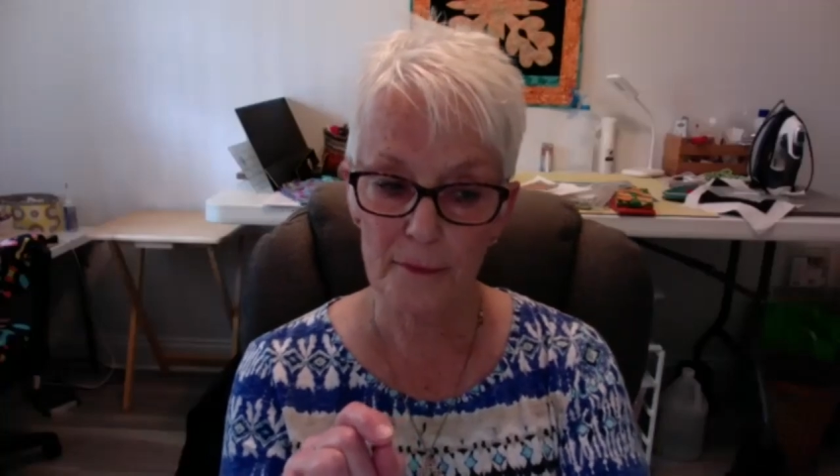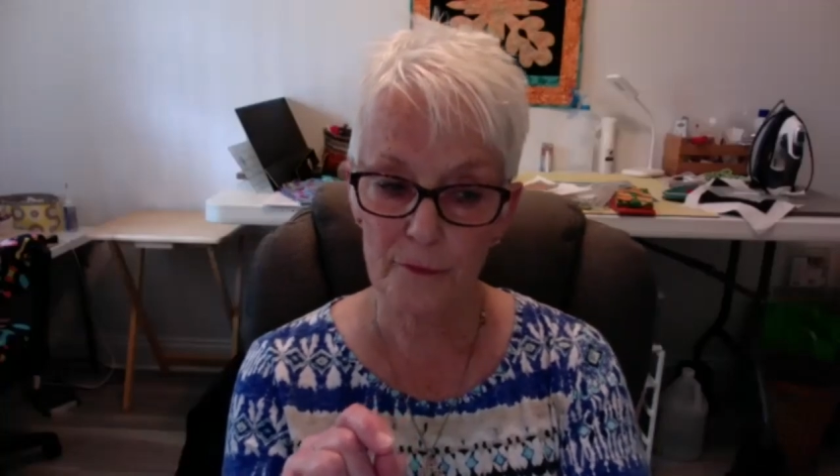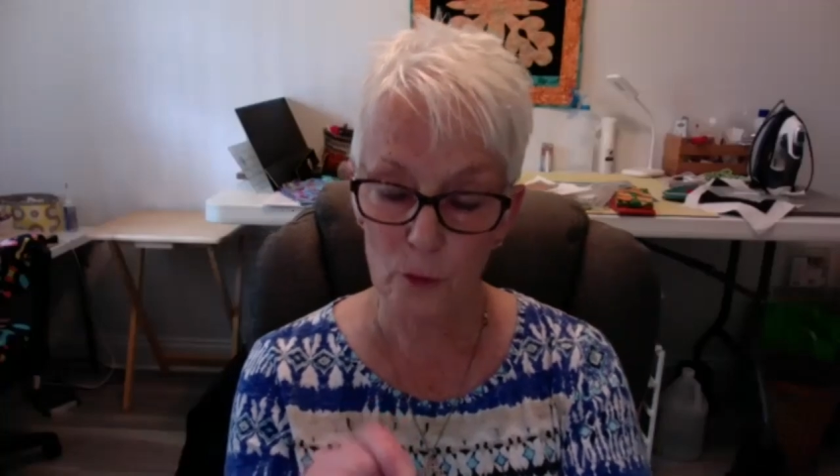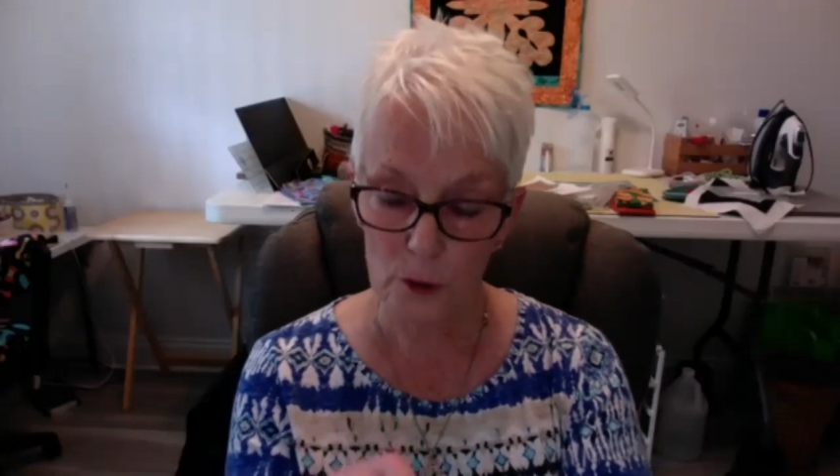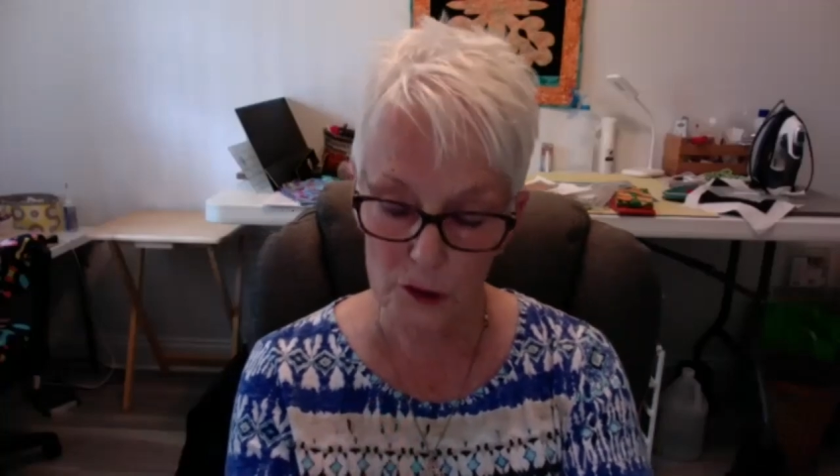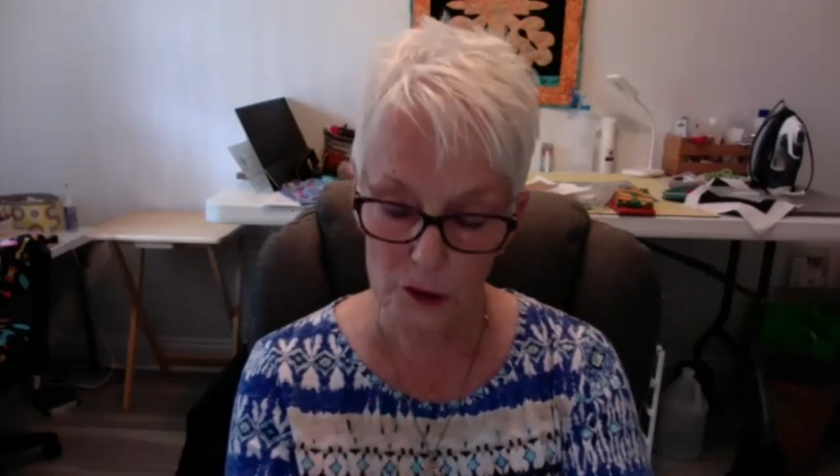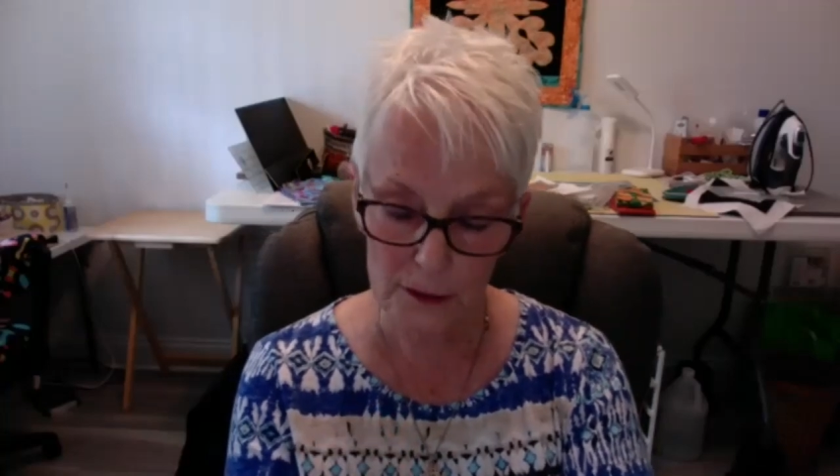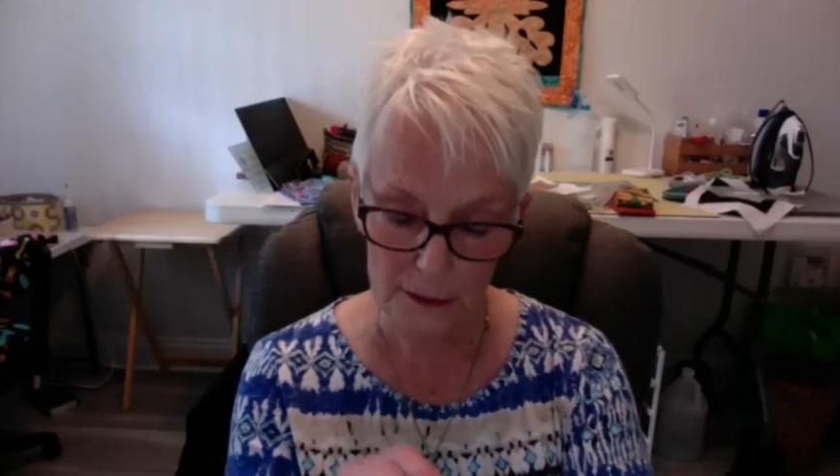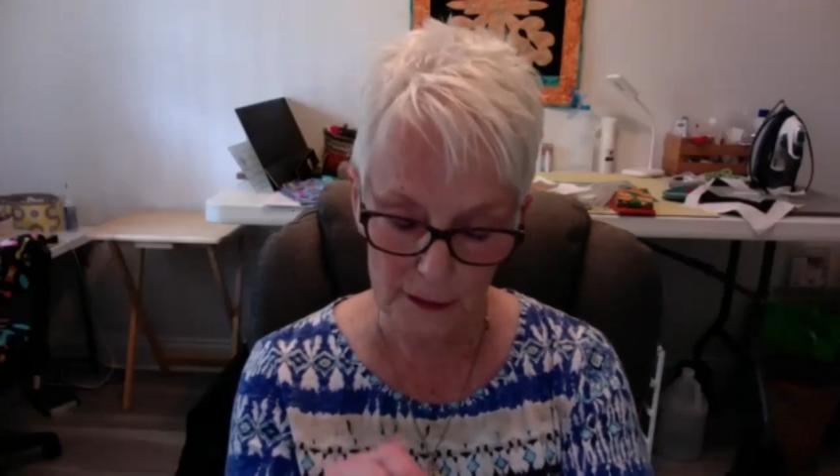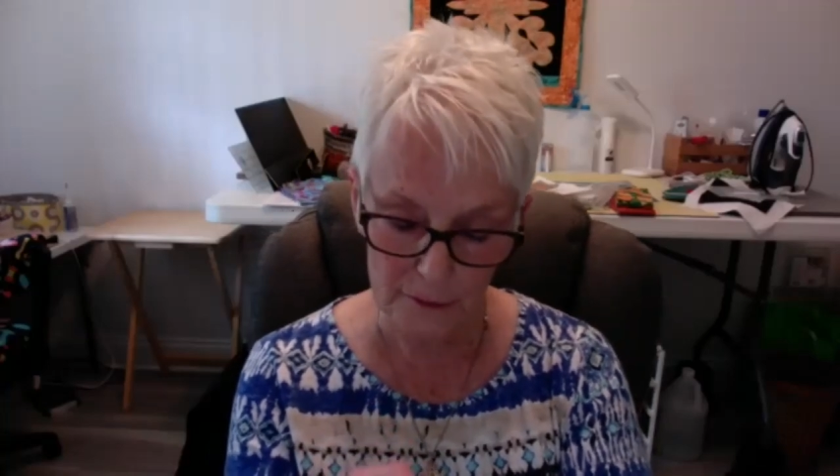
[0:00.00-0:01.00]

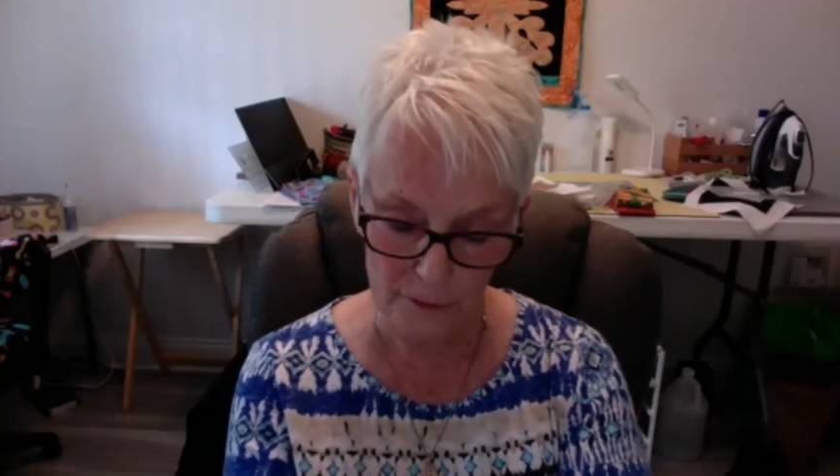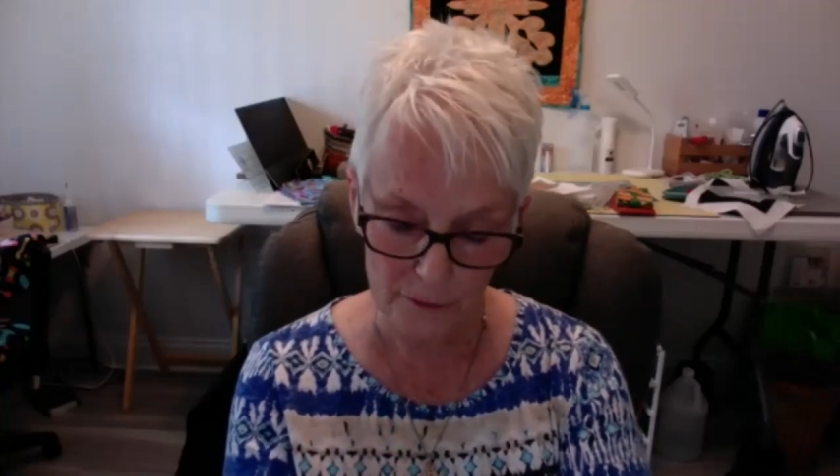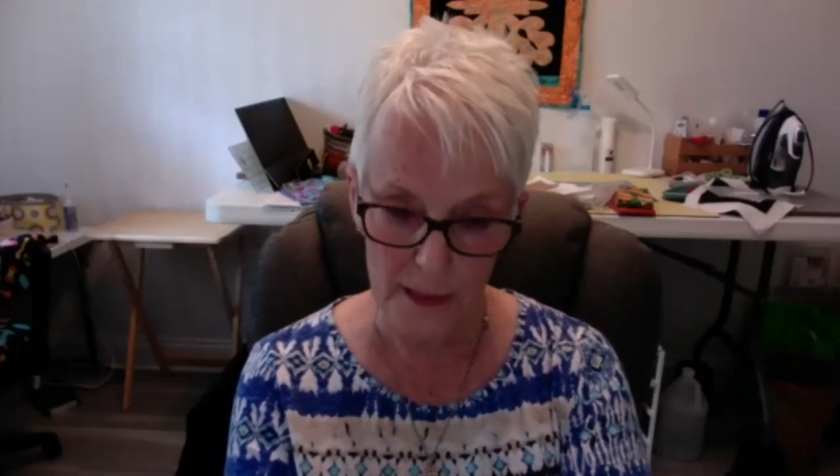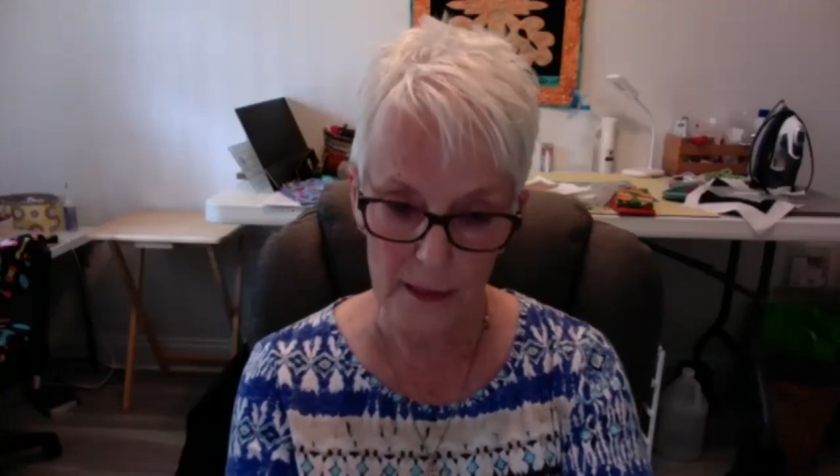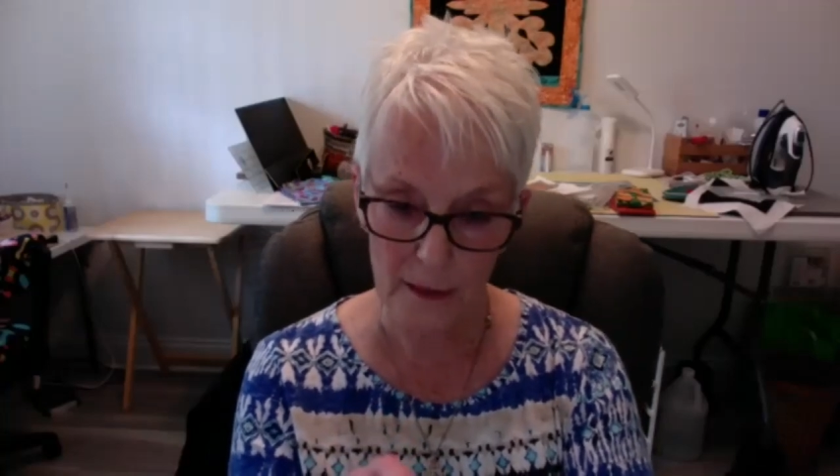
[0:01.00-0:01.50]
fortunately for me,